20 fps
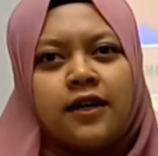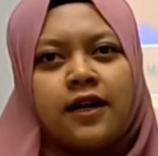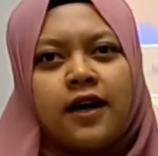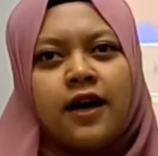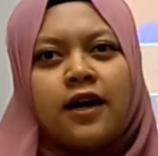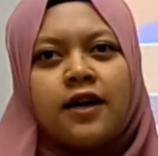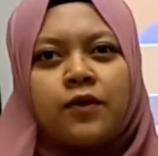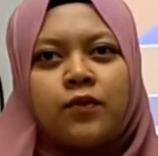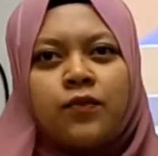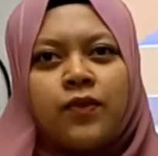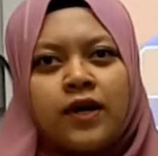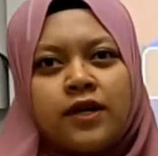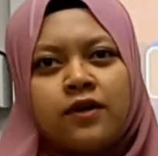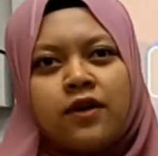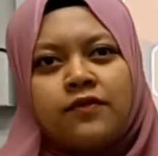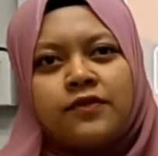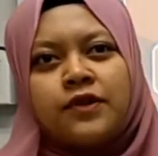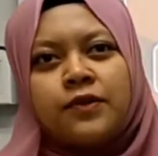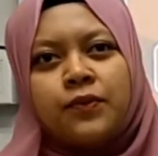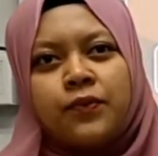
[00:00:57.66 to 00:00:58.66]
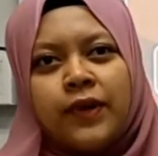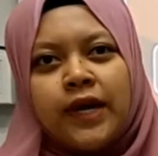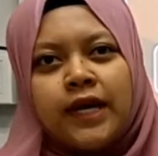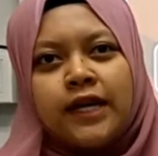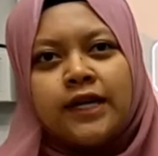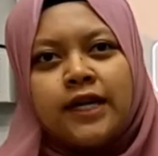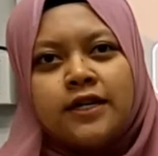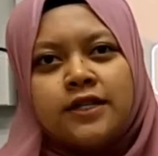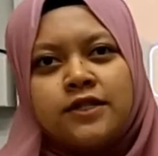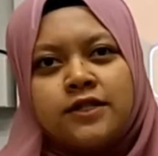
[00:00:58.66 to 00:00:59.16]
there are one of the
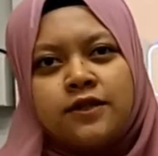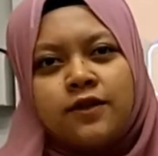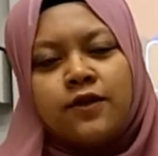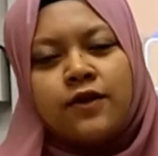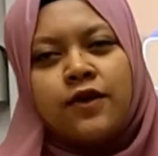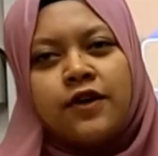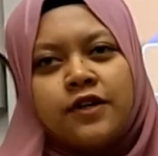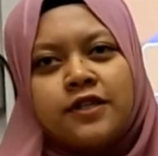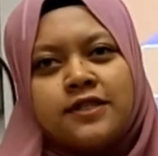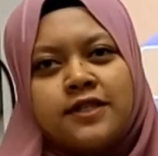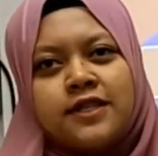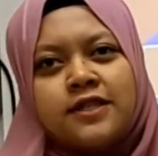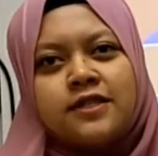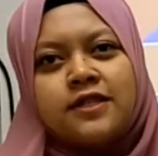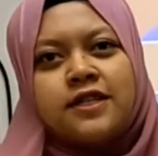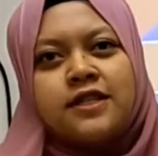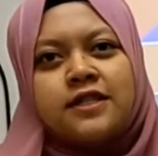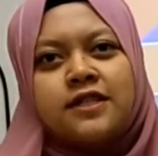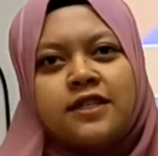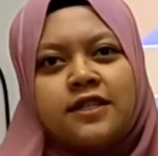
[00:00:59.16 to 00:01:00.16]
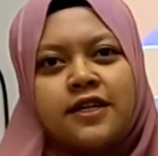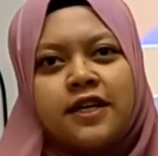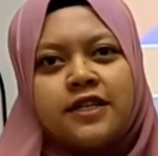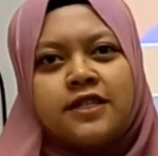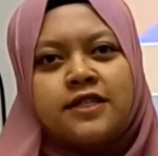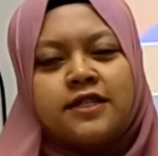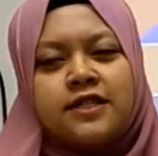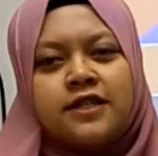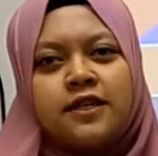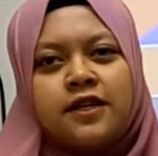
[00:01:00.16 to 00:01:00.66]
way that show horizontal
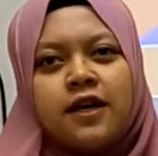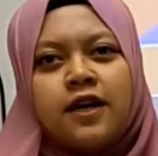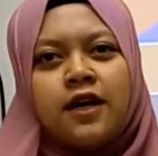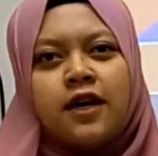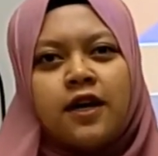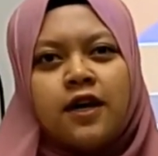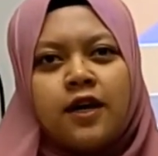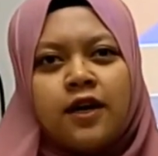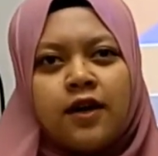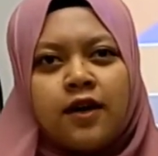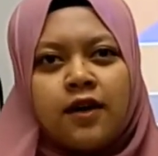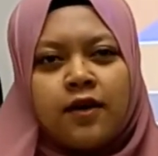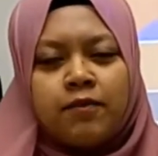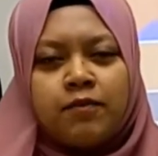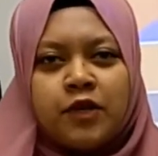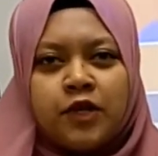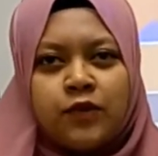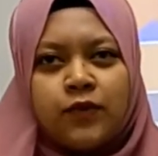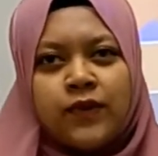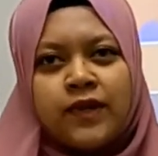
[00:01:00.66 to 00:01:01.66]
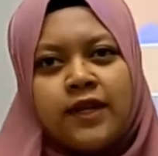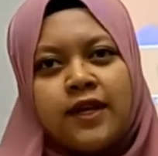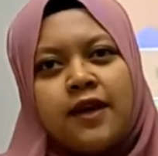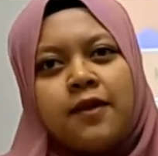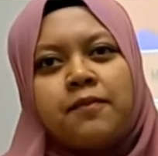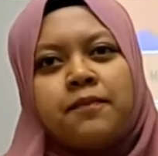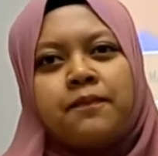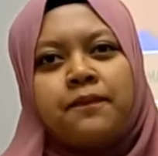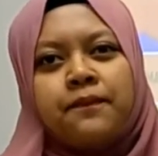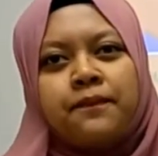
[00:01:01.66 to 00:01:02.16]
integration between
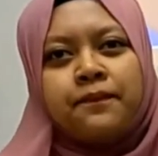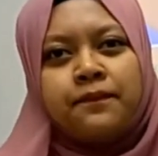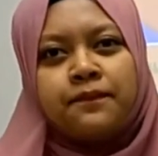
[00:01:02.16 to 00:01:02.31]
them.